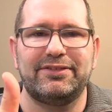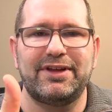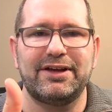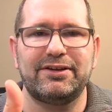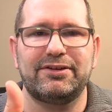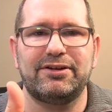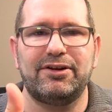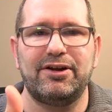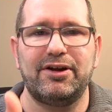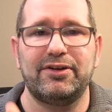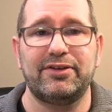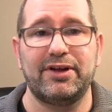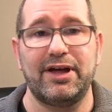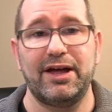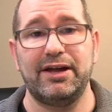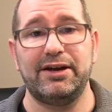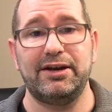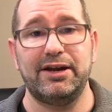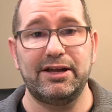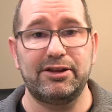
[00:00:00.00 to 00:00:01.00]
Thanks a lot,
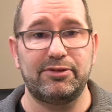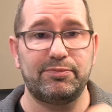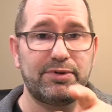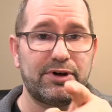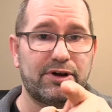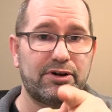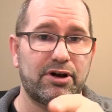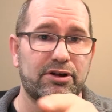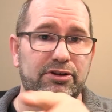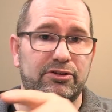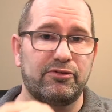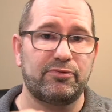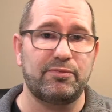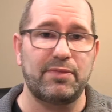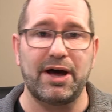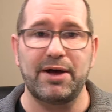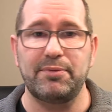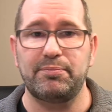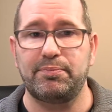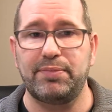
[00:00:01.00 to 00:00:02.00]
and it's because of
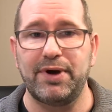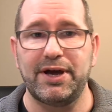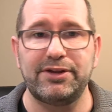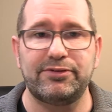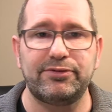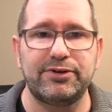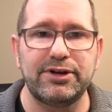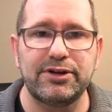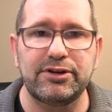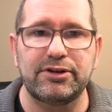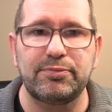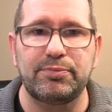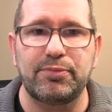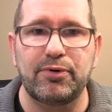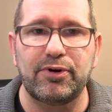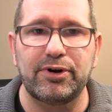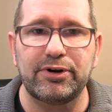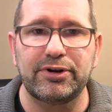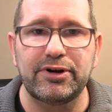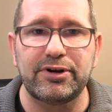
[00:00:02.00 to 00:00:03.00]
my Patreon
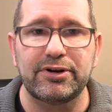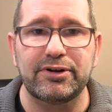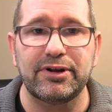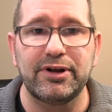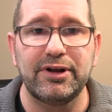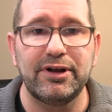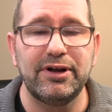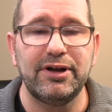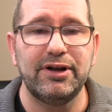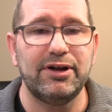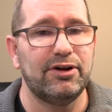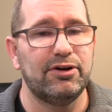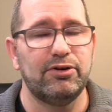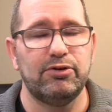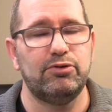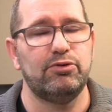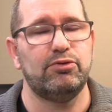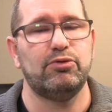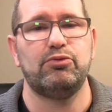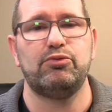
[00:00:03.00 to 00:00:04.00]
supporters
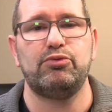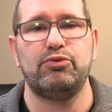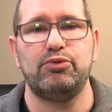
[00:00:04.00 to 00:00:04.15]
who